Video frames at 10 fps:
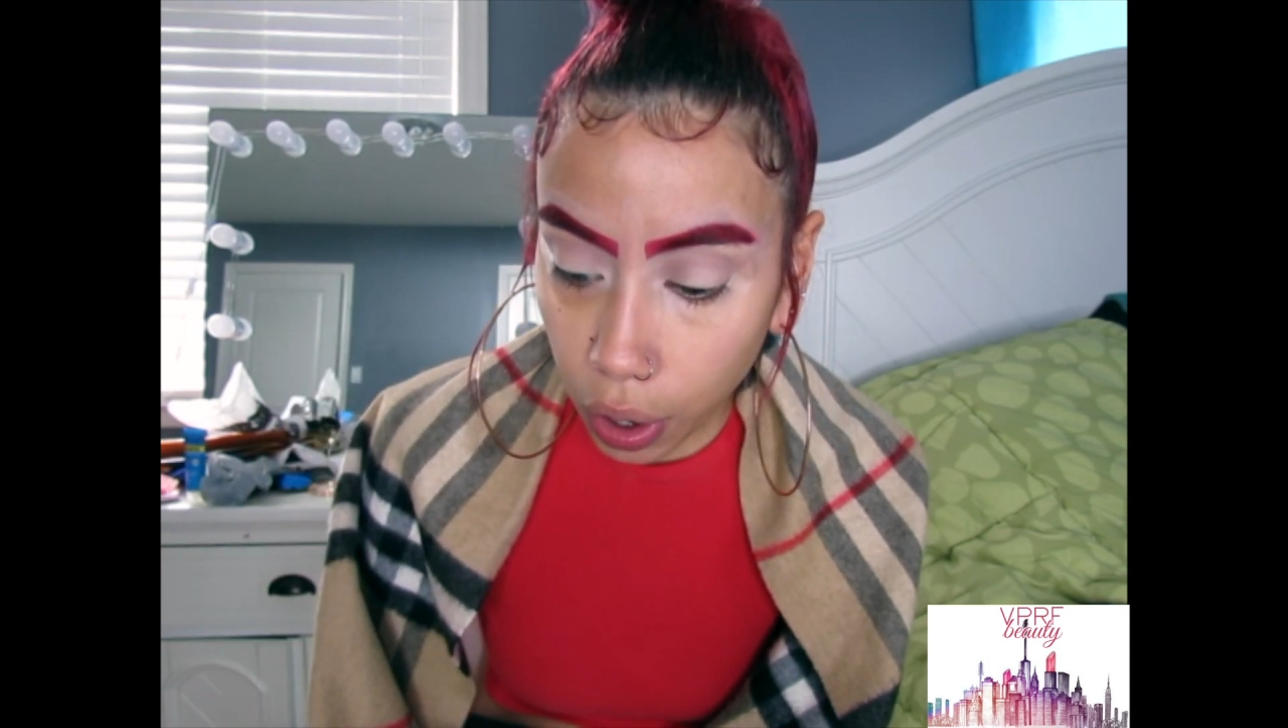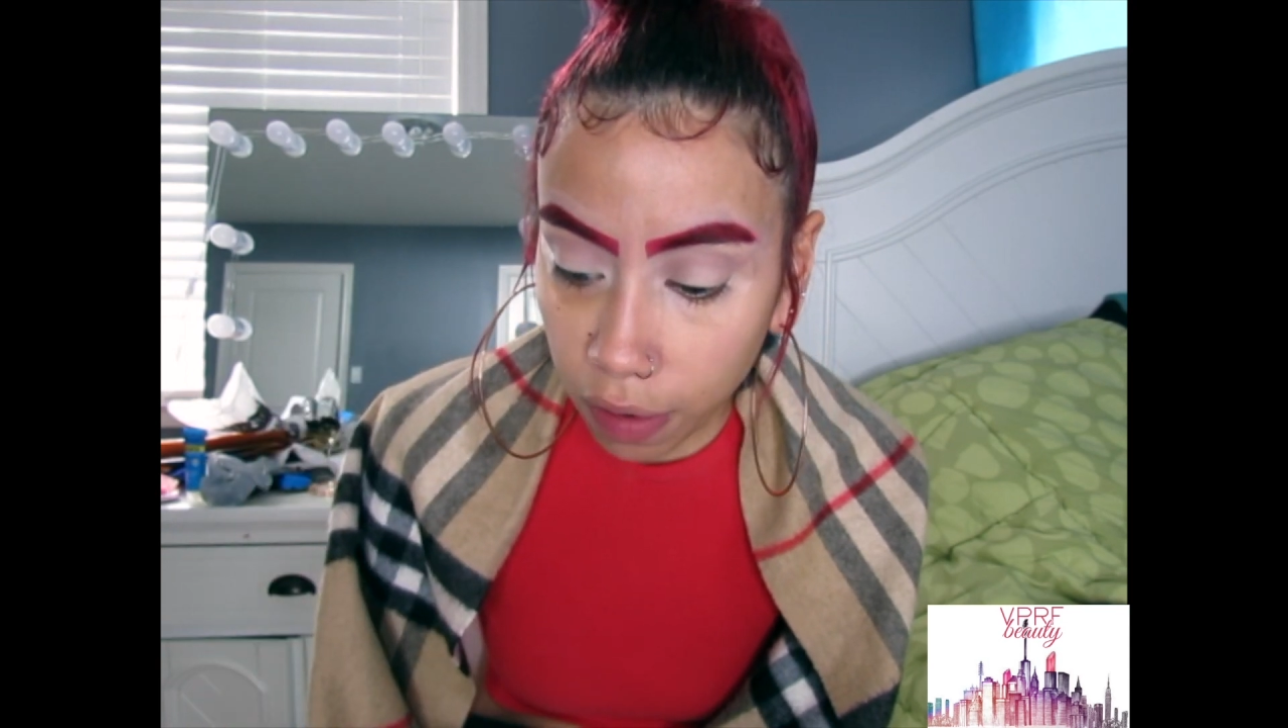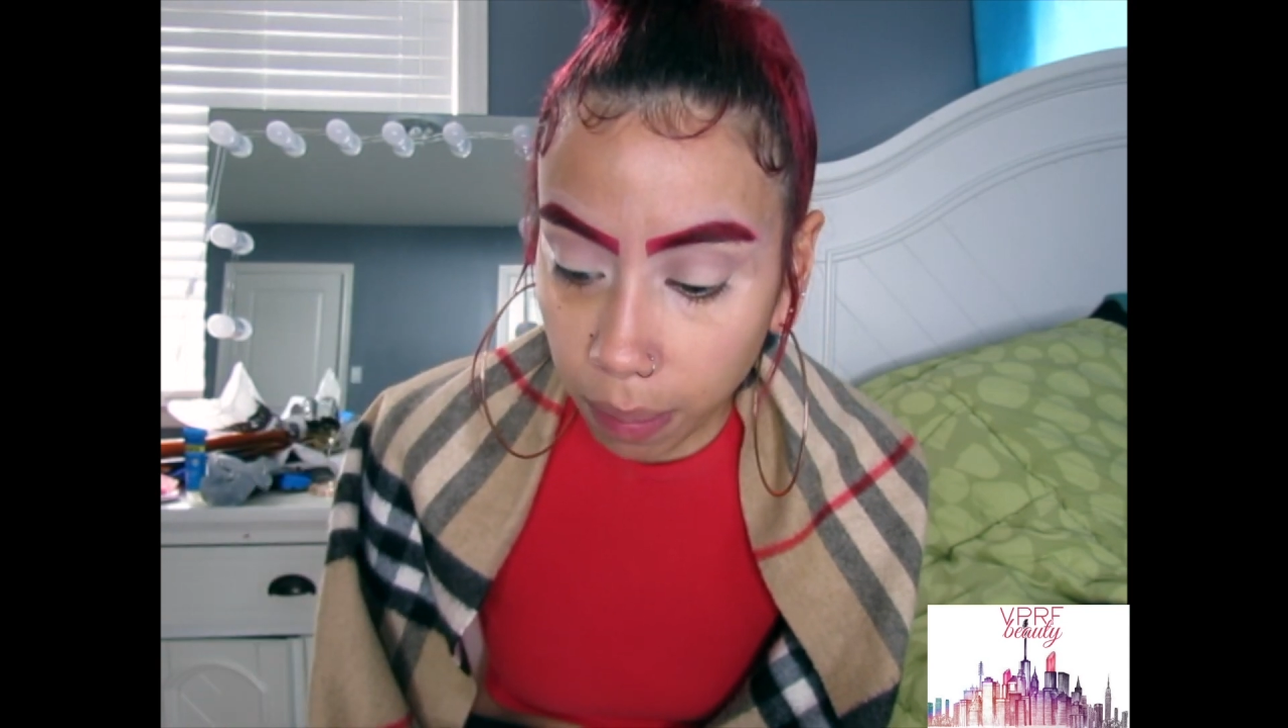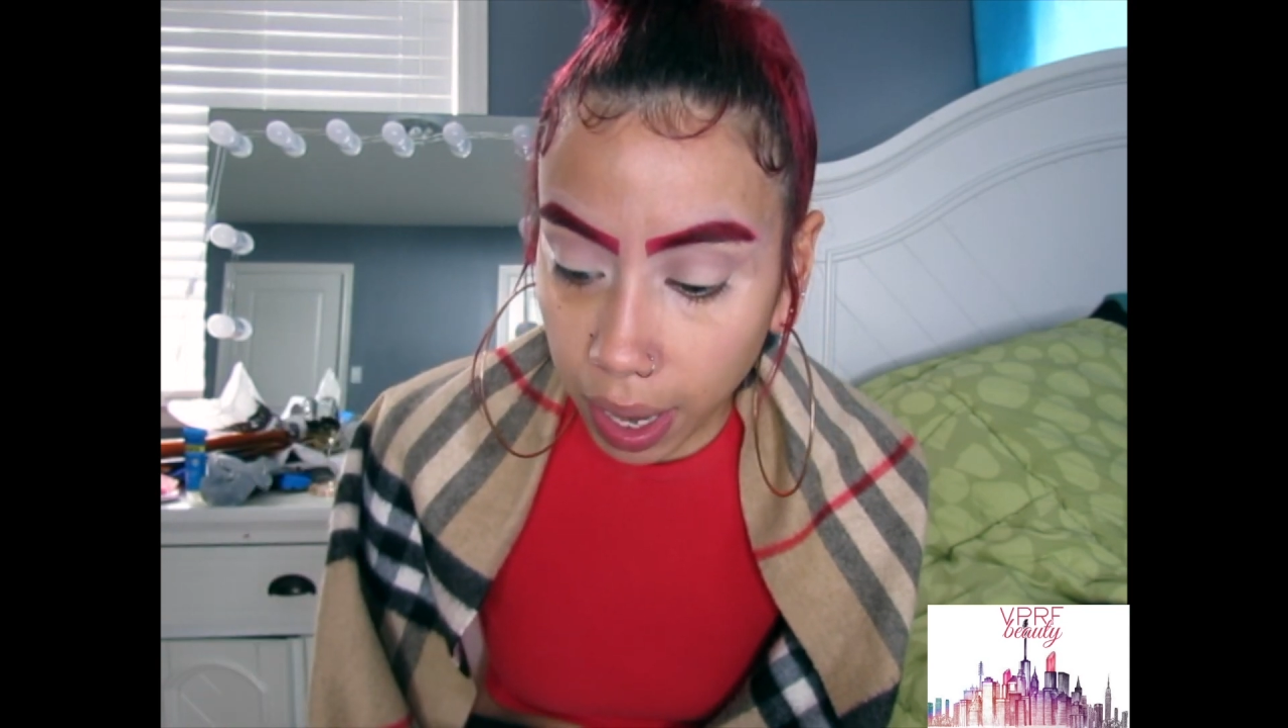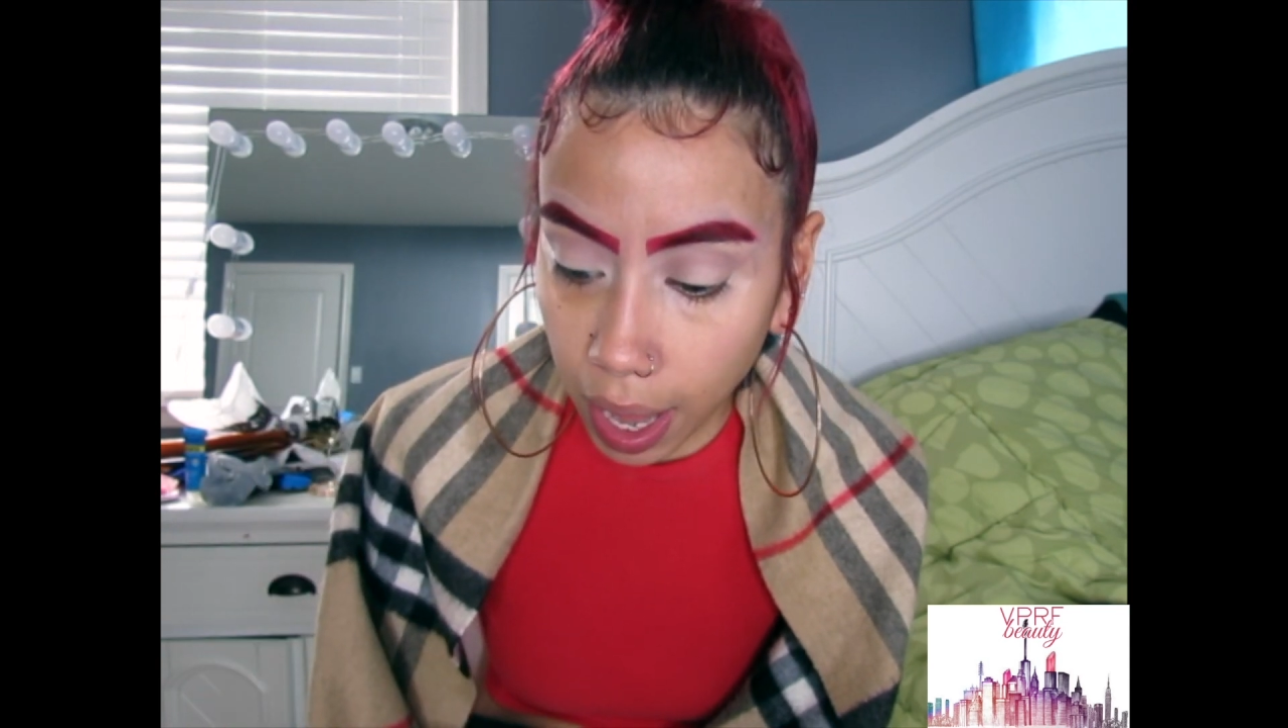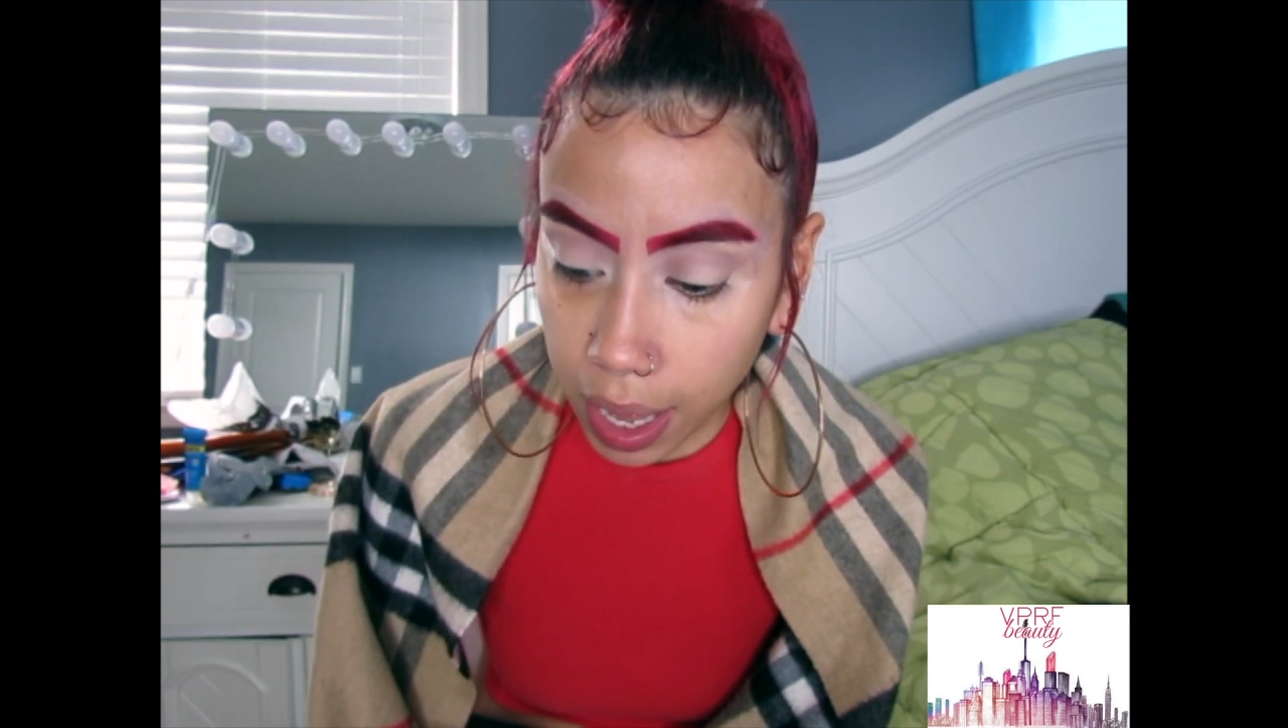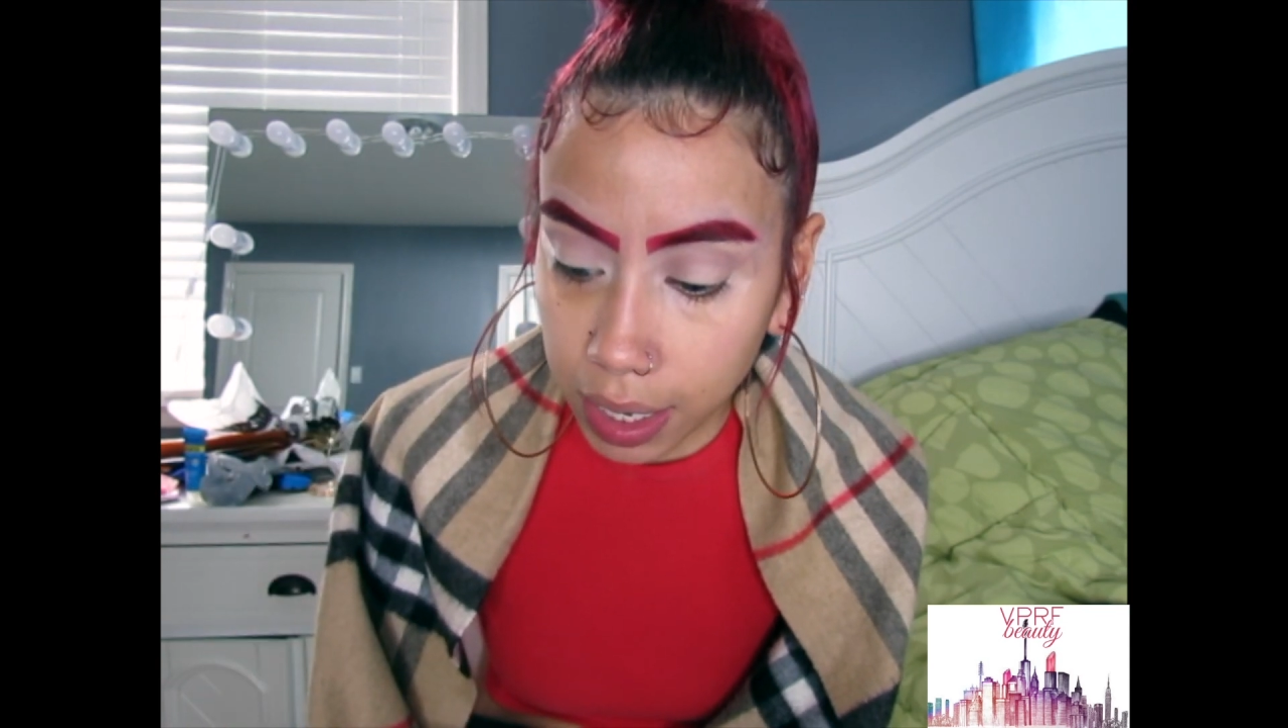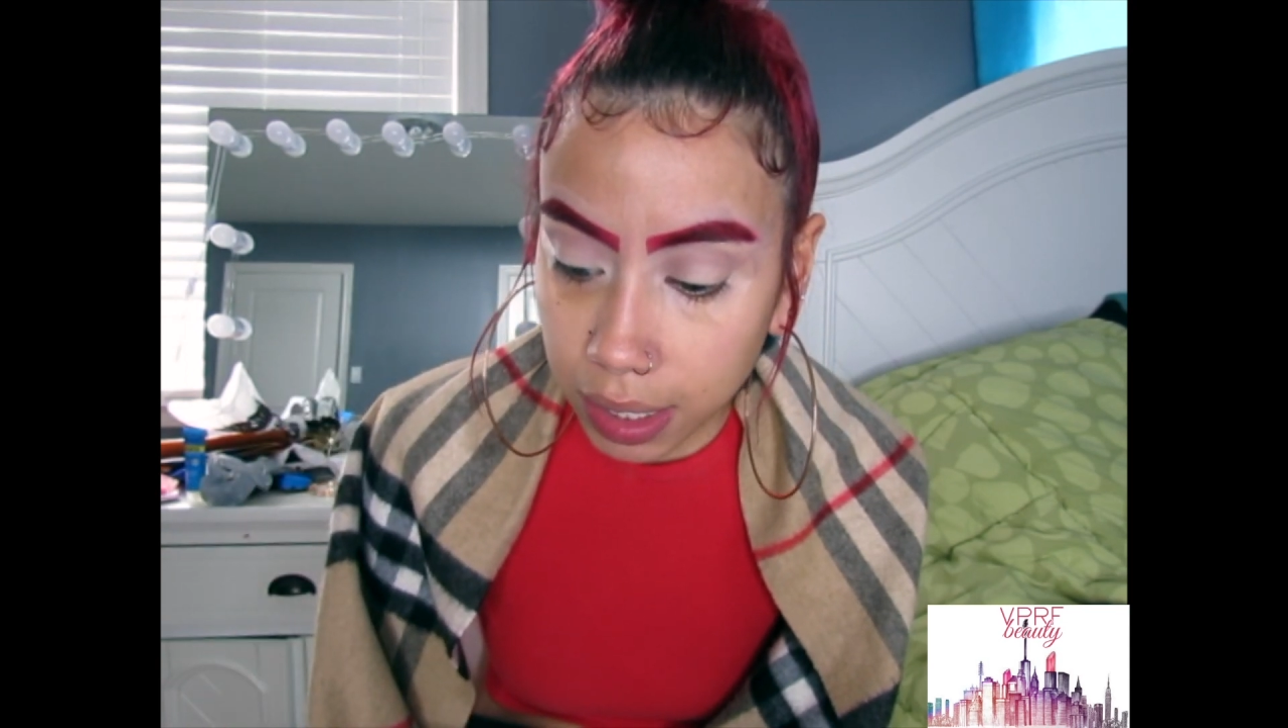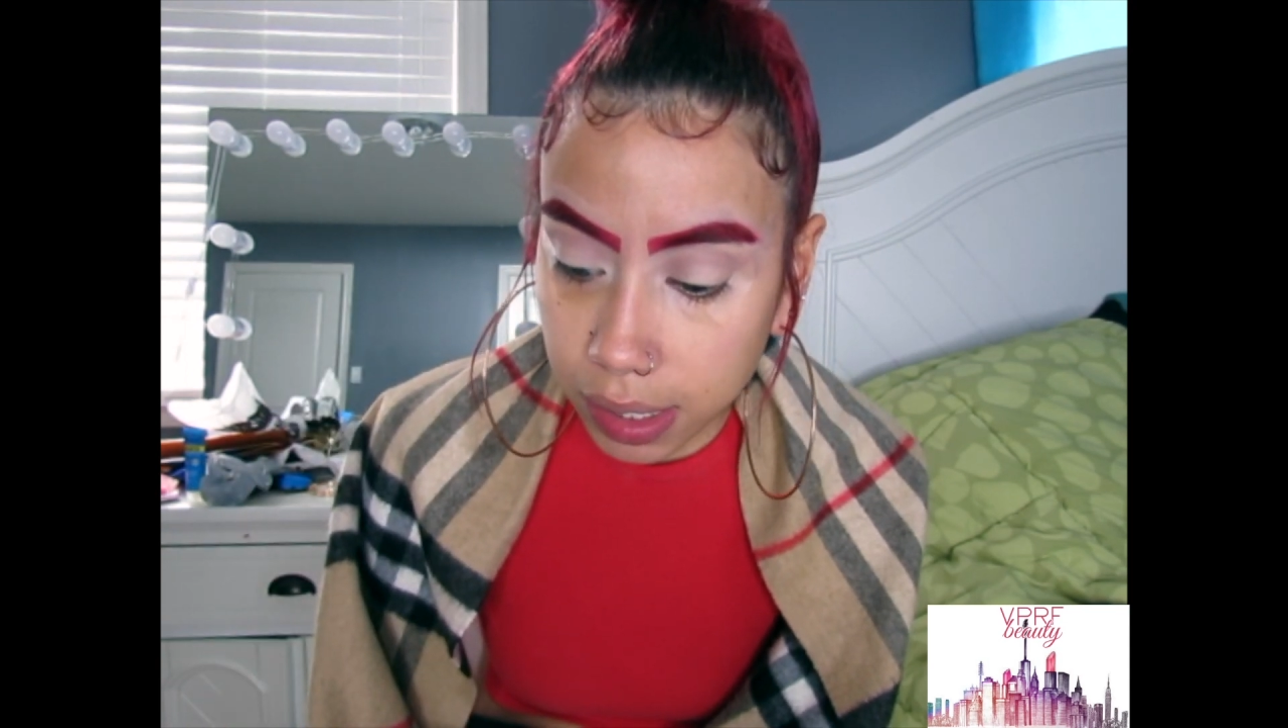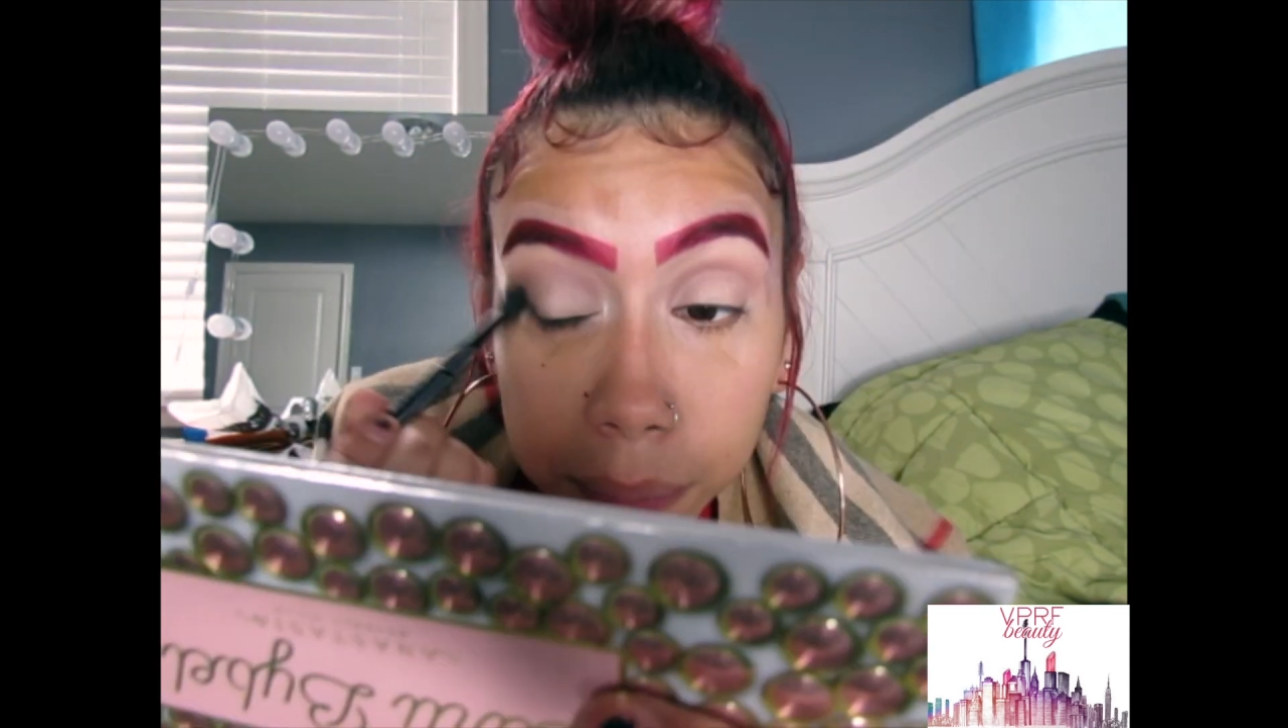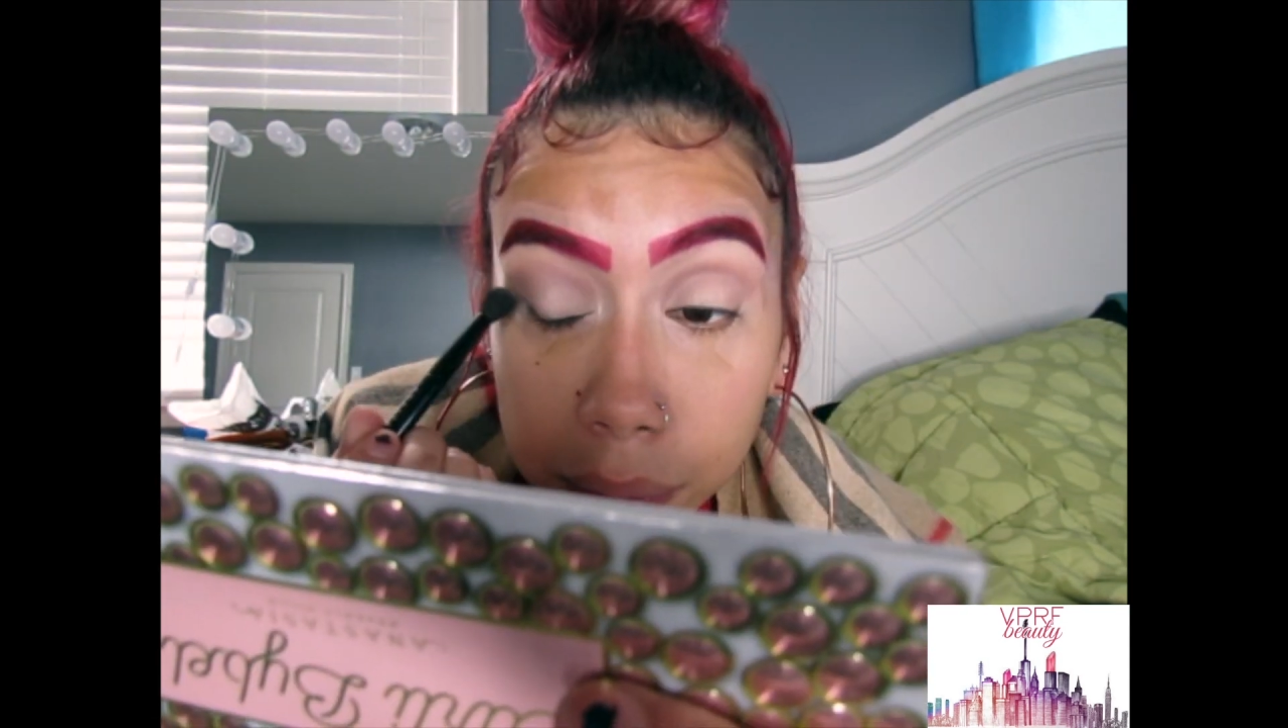of my eyes.